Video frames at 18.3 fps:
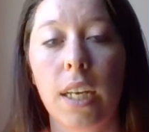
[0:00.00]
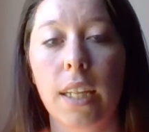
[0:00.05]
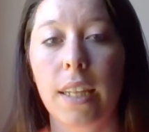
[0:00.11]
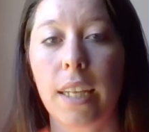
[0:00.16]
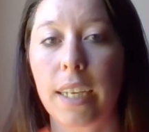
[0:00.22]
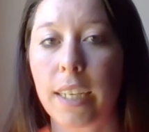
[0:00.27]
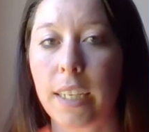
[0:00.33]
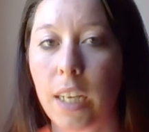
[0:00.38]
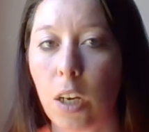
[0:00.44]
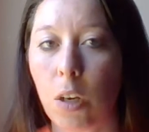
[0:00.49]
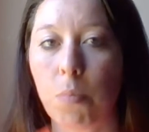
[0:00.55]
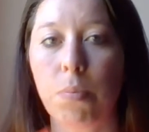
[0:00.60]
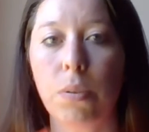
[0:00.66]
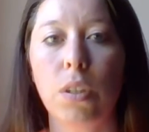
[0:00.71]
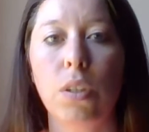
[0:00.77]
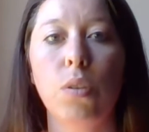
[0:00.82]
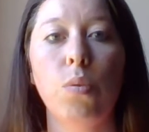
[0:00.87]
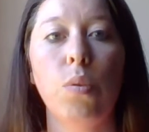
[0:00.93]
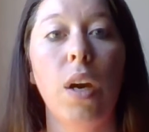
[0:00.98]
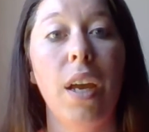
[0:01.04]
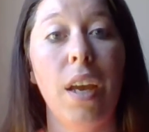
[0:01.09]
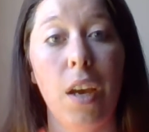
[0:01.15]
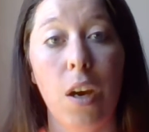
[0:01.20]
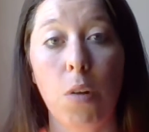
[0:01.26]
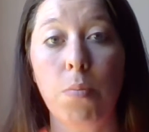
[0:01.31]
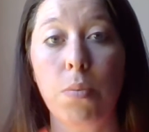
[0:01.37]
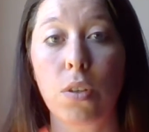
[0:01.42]
that can help you
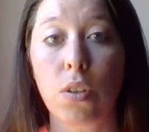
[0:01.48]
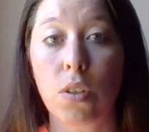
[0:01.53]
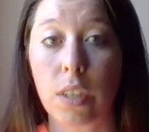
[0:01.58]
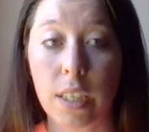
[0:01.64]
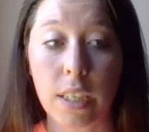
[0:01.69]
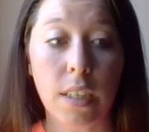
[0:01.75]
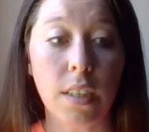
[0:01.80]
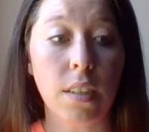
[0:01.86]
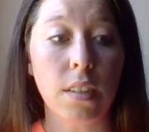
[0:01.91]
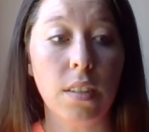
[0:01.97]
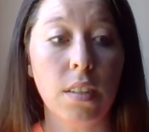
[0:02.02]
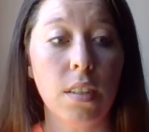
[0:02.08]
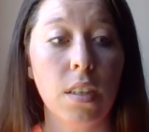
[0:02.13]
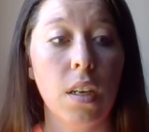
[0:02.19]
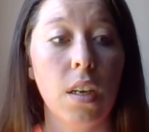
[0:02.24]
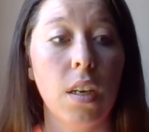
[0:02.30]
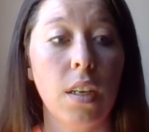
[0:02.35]
help your kids